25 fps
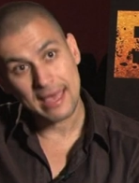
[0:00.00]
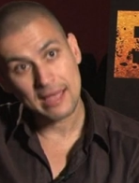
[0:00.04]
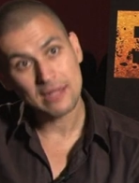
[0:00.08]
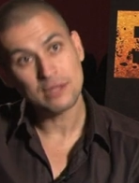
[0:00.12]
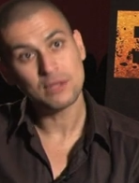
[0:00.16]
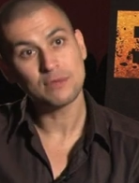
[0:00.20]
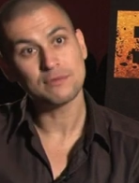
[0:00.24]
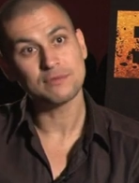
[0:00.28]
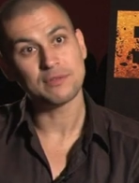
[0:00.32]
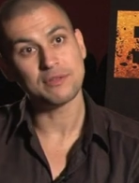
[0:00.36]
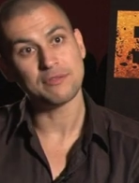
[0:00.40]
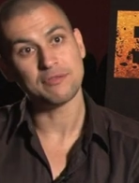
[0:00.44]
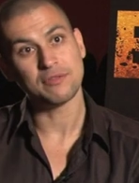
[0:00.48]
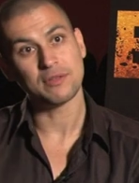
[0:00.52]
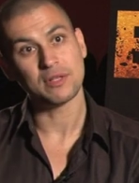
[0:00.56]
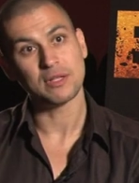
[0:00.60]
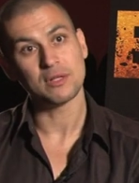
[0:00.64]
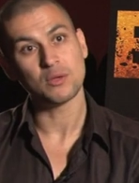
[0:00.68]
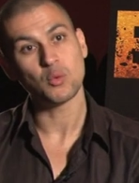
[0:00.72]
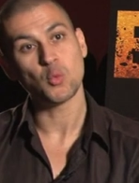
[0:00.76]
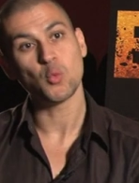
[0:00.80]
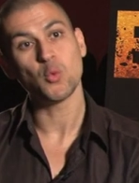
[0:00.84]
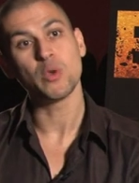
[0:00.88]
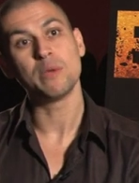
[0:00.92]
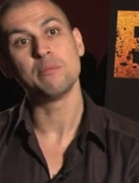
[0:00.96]
end of the
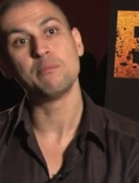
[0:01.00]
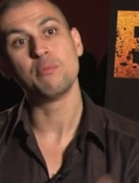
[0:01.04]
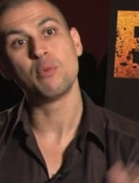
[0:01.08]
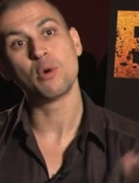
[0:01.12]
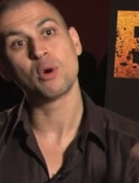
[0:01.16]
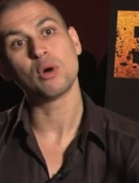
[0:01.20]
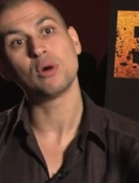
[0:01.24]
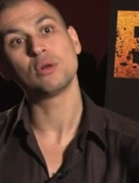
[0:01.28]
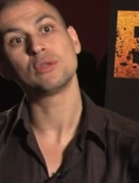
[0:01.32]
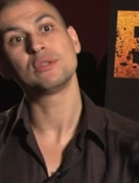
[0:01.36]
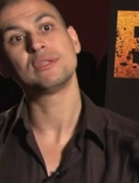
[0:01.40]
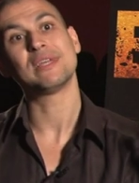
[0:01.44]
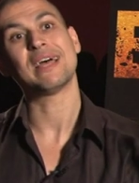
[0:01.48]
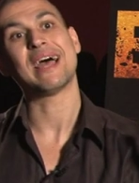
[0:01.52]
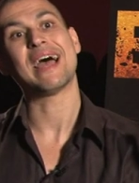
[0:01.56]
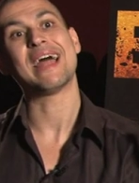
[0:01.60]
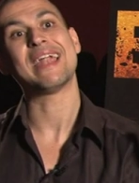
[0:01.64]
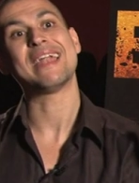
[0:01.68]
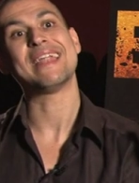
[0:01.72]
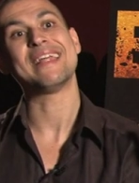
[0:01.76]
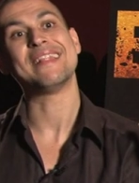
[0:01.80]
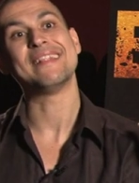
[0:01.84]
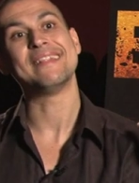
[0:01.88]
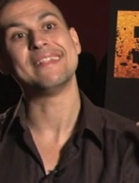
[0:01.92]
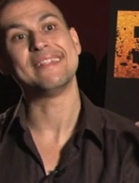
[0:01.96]
film, we brought
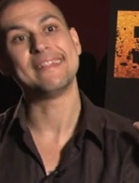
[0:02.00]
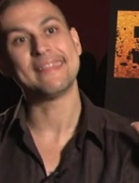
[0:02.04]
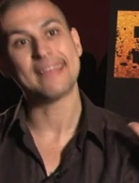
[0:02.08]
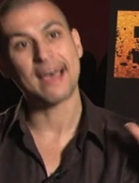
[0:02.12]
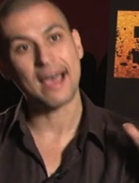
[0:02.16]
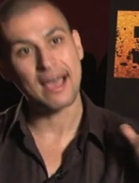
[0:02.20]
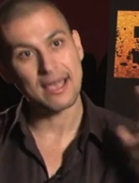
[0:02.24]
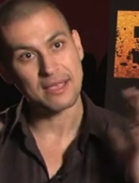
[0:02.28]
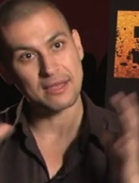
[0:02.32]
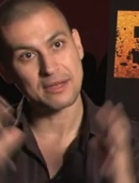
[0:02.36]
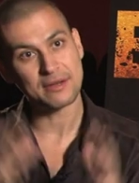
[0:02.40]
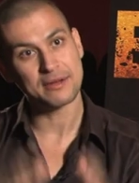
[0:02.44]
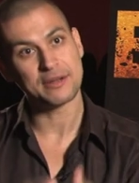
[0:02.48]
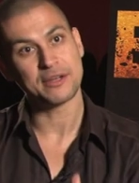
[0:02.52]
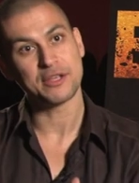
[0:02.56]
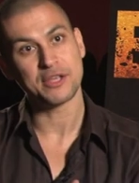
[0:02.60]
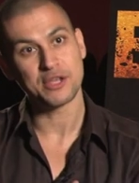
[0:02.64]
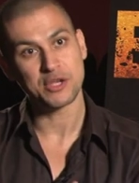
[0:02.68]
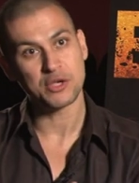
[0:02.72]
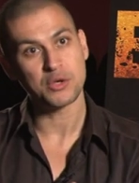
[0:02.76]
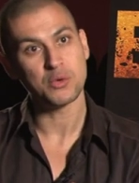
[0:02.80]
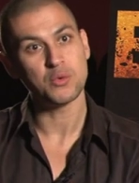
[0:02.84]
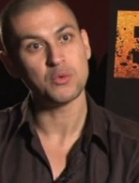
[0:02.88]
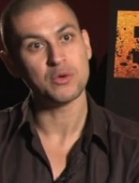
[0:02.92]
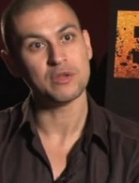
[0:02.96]
an entire
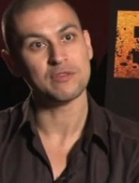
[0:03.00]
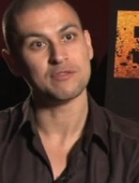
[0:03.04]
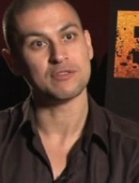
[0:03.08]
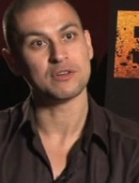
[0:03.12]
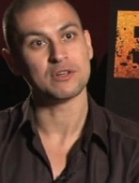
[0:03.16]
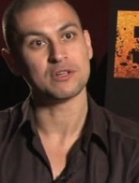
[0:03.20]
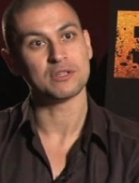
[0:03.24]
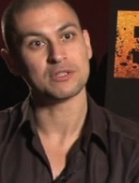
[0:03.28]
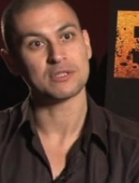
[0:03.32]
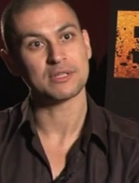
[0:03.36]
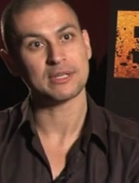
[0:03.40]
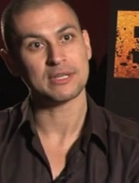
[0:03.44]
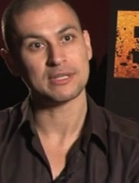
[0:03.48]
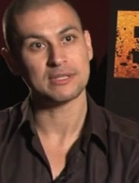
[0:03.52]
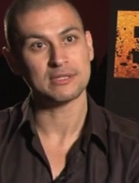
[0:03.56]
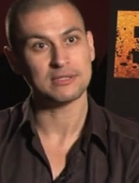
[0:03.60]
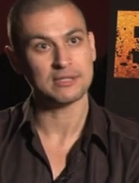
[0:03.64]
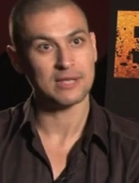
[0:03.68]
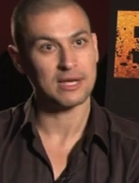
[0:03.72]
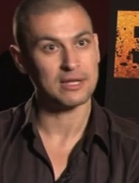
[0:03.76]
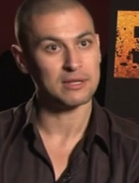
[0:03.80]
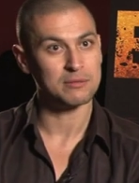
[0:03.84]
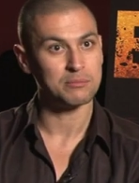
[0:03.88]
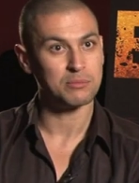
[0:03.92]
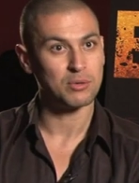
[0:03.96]
universe
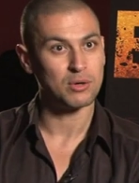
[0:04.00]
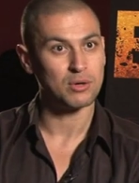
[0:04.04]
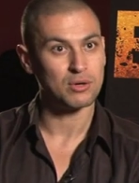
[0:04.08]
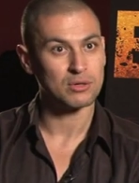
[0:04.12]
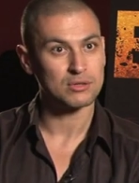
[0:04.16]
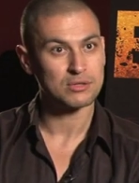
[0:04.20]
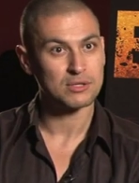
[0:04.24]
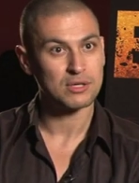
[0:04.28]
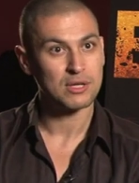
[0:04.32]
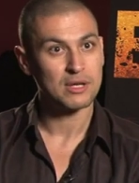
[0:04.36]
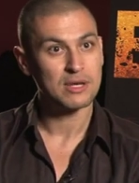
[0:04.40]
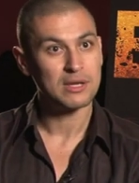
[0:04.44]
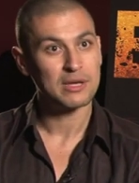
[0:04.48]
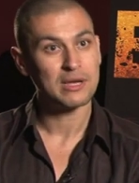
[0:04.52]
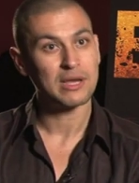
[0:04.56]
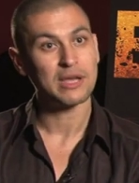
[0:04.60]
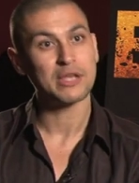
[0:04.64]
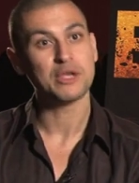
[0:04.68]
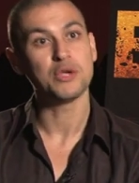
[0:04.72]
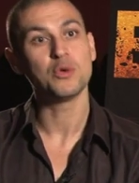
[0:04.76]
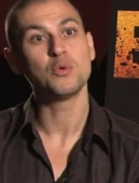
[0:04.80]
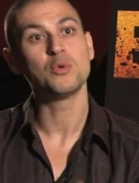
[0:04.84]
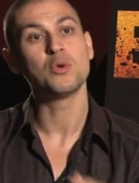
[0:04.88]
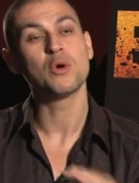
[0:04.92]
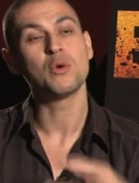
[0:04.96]
inside the box,
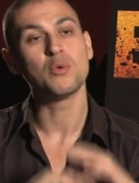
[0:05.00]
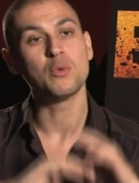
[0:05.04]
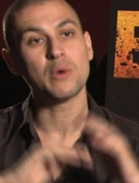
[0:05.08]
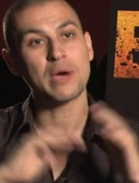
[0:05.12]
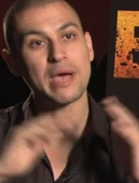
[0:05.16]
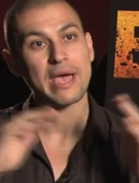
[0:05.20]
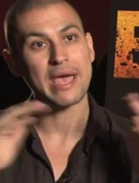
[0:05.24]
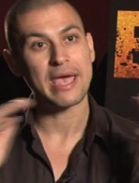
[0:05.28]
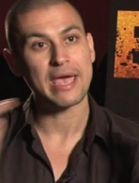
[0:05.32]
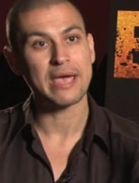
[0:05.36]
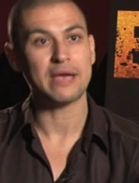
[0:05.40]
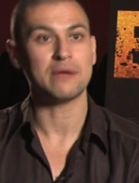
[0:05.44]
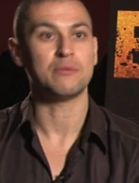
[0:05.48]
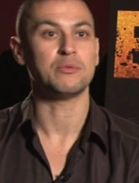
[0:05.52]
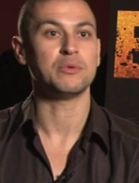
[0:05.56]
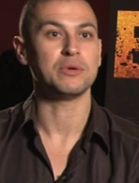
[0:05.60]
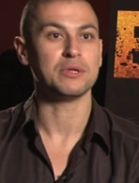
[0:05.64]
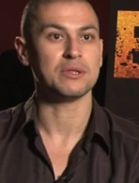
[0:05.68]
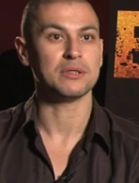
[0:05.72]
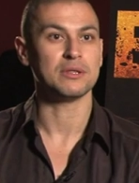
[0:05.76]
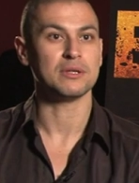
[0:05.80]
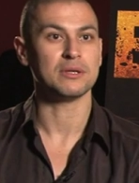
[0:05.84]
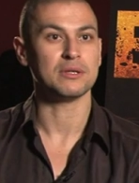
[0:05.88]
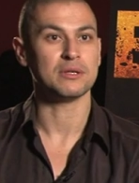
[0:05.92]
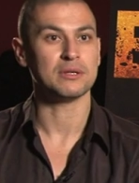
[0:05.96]
and you know
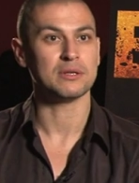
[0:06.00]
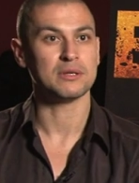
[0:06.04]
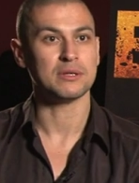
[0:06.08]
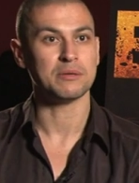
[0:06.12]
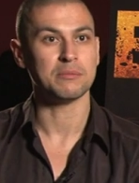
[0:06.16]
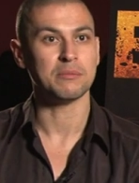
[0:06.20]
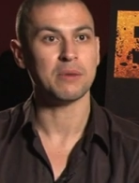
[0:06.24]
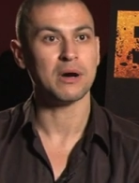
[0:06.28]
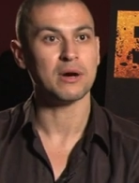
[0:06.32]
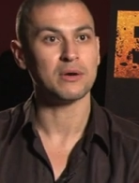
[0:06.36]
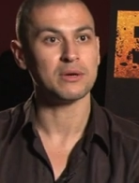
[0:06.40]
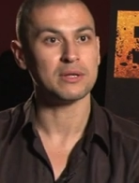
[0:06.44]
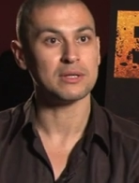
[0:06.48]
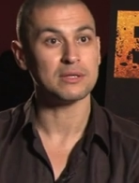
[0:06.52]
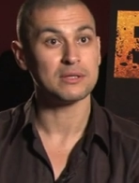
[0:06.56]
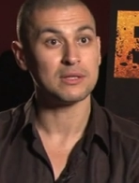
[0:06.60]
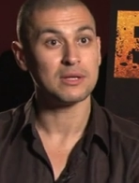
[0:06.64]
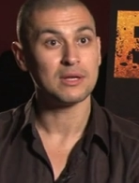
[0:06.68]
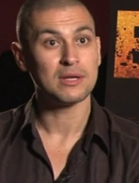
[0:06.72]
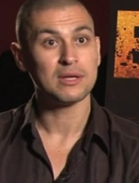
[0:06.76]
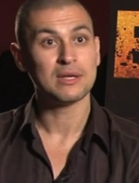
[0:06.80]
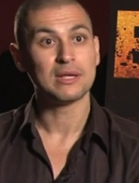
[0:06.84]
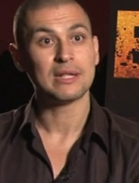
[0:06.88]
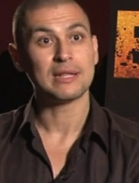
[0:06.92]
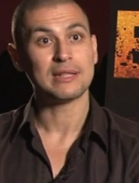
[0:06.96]
everything about it.
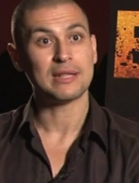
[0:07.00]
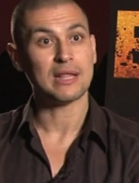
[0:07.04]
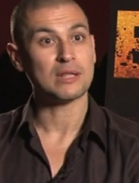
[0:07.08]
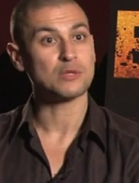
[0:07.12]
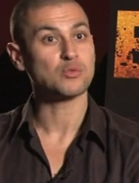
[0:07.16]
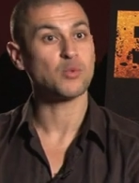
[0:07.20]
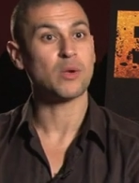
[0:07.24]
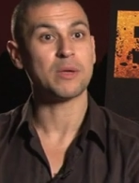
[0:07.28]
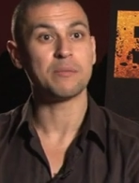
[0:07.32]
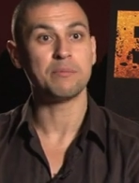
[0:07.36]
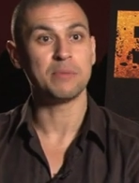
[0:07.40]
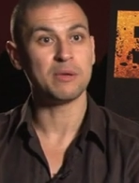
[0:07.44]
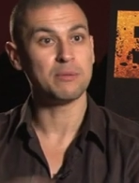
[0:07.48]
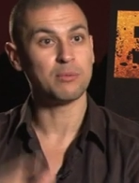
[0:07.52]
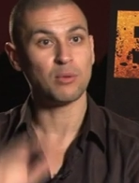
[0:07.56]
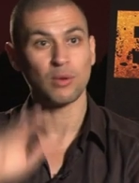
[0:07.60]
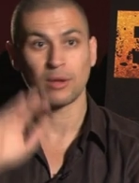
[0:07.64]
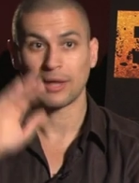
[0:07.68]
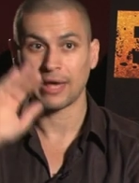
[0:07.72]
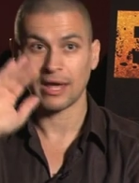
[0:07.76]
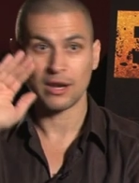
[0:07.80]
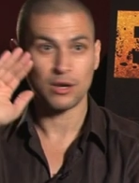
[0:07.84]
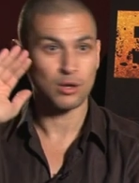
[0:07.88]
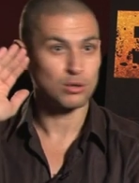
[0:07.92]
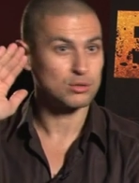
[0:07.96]
That's why people
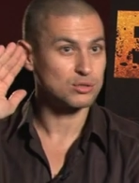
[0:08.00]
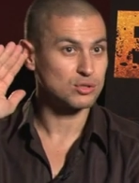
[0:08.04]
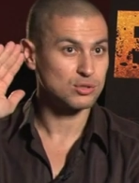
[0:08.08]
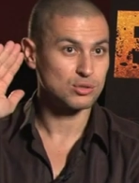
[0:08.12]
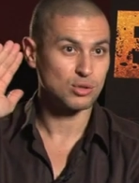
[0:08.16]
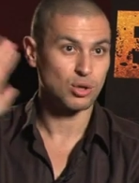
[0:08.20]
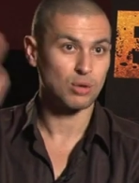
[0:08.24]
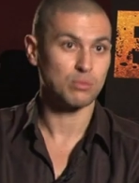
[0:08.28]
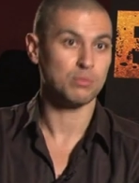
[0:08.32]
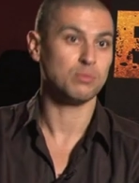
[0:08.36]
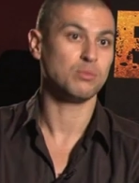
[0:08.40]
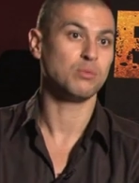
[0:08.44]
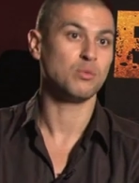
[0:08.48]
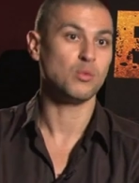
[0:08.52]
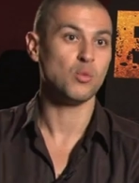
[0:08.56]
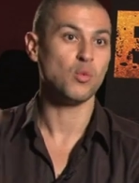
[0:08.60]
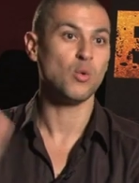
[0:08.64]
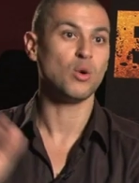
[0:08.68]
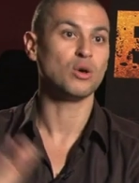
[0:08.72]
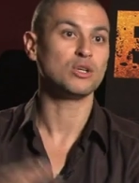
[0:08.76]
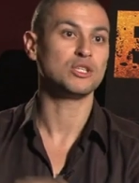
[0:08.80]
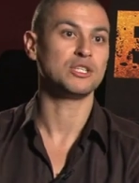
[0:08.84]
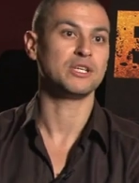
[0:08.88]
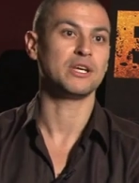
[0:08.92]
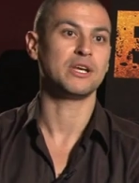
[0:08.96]
cannot stop
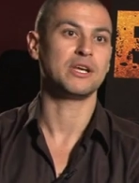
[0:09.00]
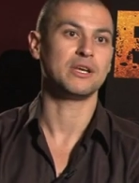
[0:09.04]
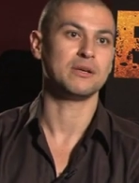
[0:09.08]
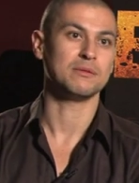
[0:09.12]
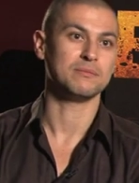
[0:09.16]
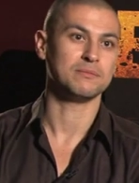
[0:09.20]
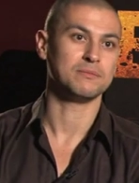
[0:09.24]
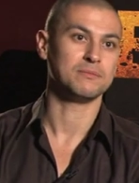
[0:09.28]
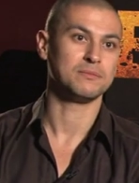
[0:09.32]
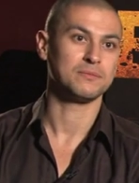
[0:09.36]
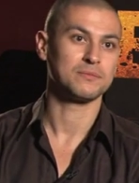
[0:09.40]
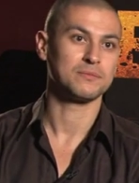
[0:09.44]
watching him.